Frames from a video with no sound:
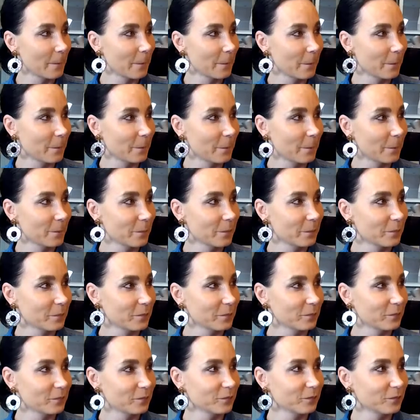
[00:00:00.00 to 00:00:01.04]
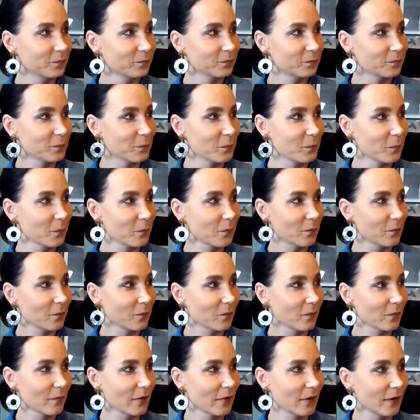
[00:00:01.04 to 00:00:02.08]

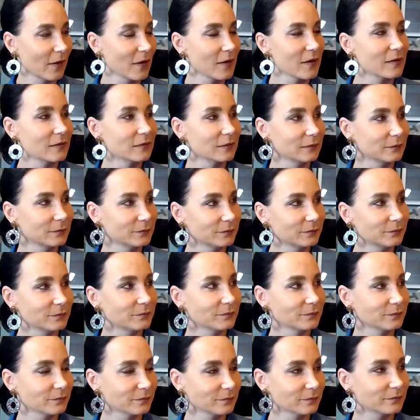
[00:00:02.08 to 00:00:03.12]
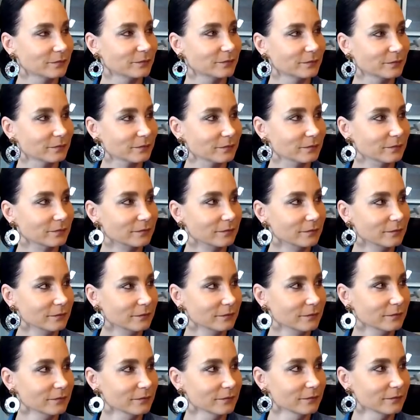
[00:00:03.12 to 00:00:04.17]

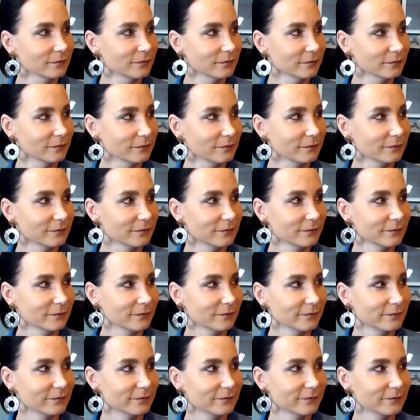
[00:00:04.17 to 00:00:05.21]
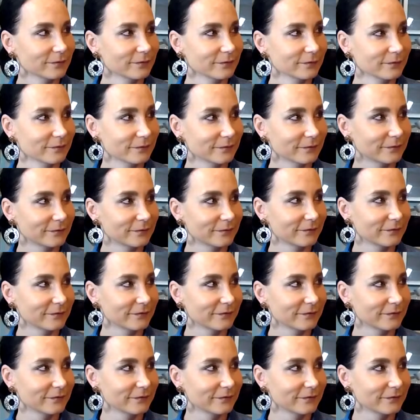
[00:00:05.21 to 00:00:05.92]
No words are spoken by the person on screen.